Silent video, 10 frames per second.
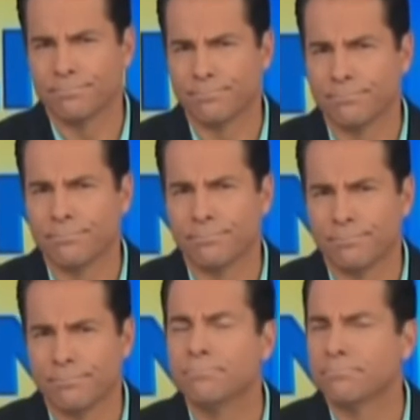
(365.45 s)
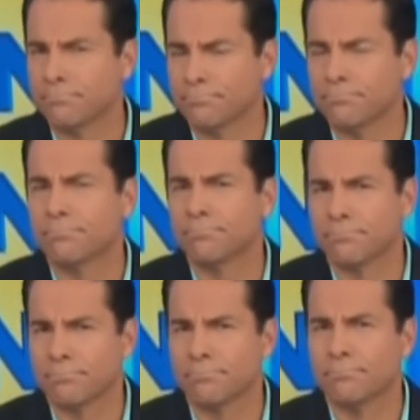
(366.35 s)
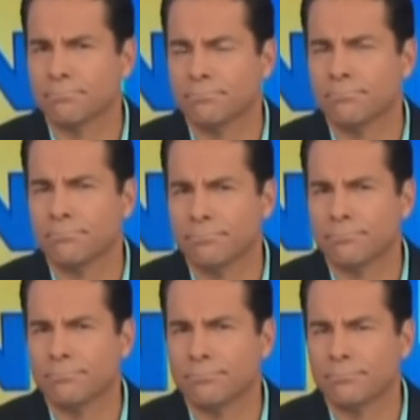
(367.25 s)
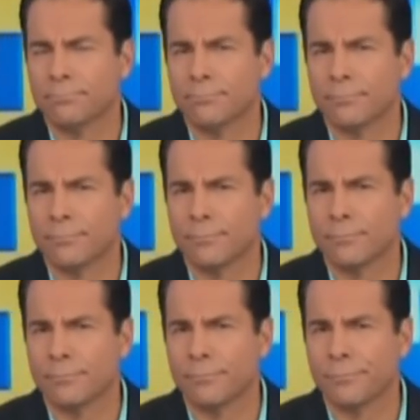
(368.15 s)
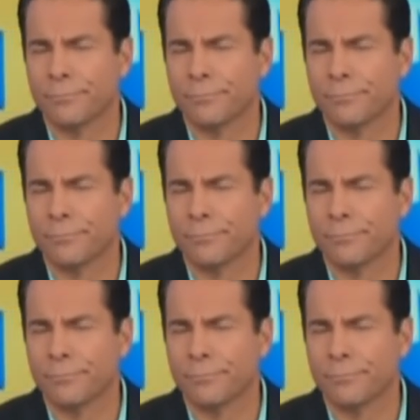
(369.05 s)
This person isn't speaking.